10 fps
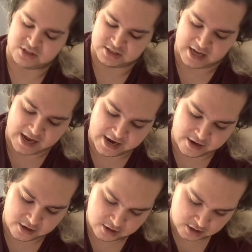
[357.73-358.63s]
side
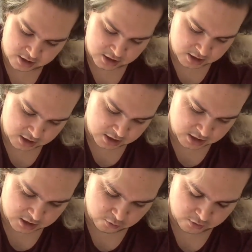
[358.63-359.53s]

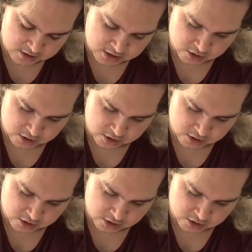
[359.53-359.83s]
you want the